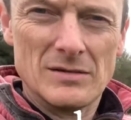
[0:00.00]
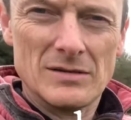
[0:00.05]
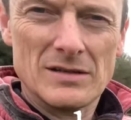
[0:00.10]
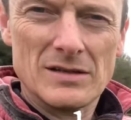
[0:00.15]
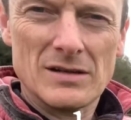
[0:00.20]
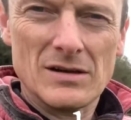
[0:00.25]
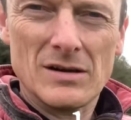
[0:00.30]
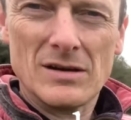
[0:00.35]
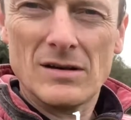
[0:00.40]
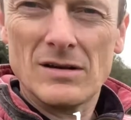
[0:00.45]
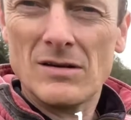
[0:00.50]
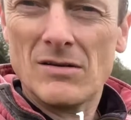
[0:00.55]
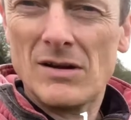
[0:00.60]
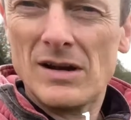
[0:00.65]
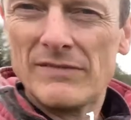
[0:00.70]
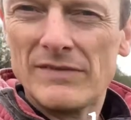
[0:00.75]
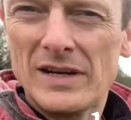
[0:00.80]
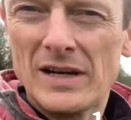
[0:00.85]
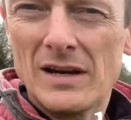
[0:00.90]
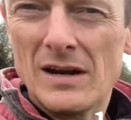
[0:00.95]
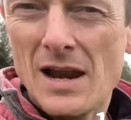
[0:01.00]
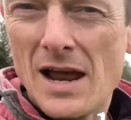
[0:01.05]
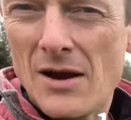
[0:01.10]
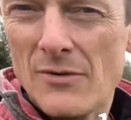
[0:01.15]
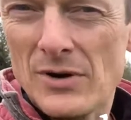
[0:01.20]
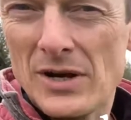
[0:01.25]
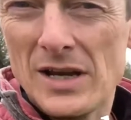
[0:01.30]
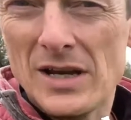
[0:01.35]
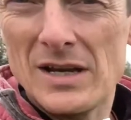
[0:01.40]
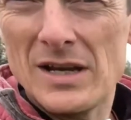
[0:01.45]
It's going to not have any
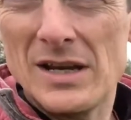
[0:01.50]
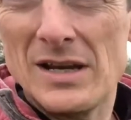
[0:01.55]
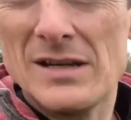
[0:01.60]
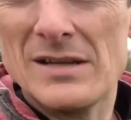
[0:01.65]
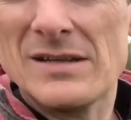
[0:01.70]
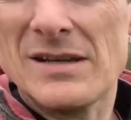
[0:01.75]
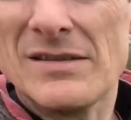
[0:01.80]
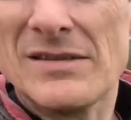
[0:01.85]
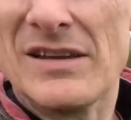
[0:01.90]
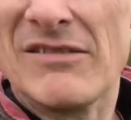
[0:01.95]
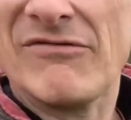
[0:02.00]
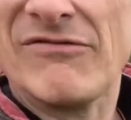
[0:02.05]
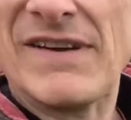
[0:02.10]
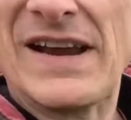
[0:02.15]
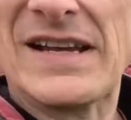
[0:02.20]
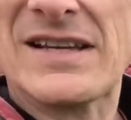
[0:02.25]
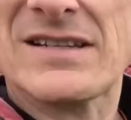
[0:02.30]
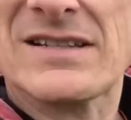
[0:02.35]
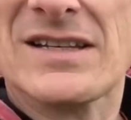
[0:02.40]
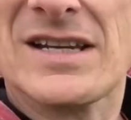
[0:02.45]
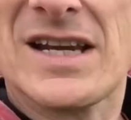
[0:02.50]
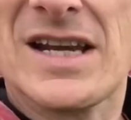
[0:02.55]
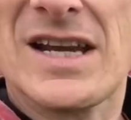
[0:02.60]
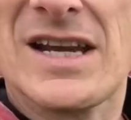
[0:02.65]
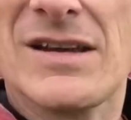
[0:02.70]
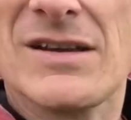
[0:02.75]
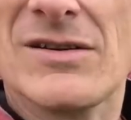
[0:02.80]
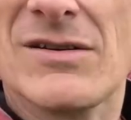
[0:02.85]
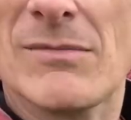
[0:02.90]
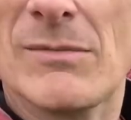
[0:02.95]
clowning in it, nothing
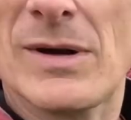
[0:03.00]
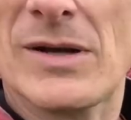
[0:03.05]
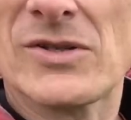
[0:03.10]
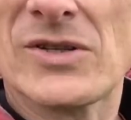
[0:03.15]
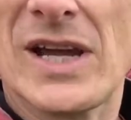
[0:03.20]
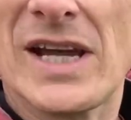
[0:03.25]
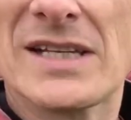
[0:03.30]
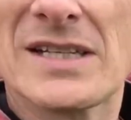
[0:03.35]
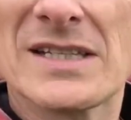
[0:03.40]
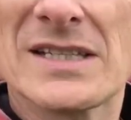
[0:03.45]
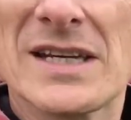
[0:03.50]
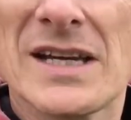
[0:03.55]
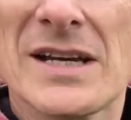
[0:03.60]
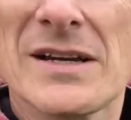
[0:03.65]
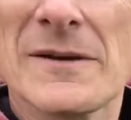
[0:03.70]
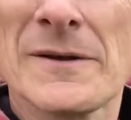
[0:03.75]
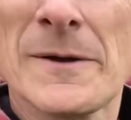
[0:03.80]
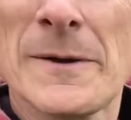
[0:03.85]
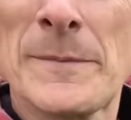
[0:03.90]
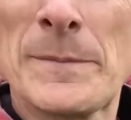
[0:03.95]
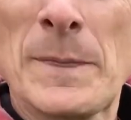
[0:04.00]
fancy, not much editing,